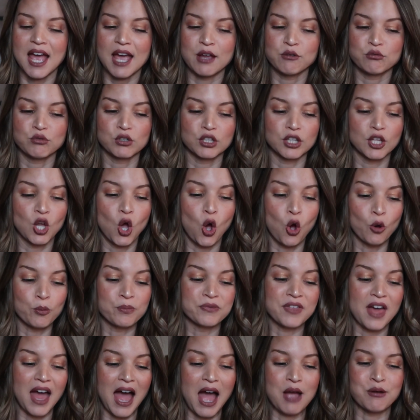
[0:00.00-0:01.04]
I really
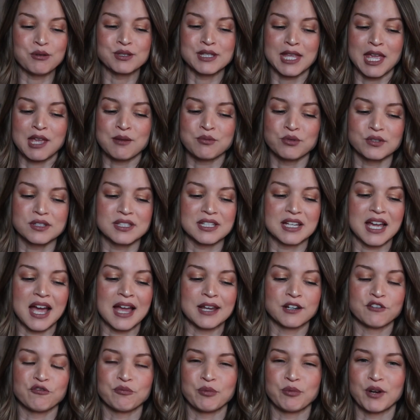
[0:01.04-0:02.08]
hope that I was able to
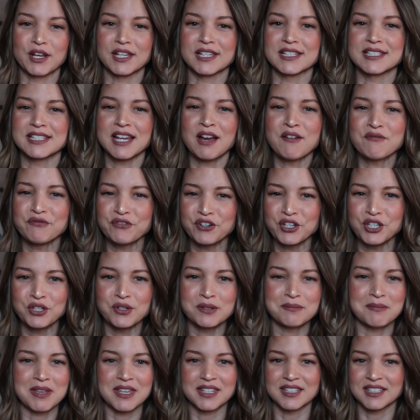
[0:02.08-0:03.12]
kind of break it down for you
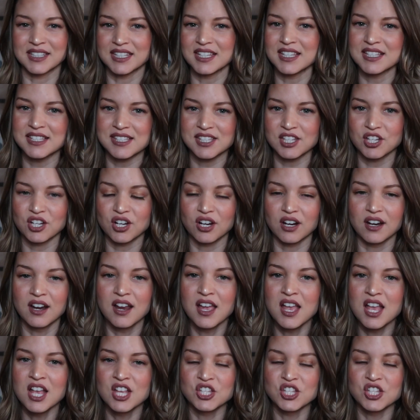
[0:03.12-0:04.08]
and make it easier.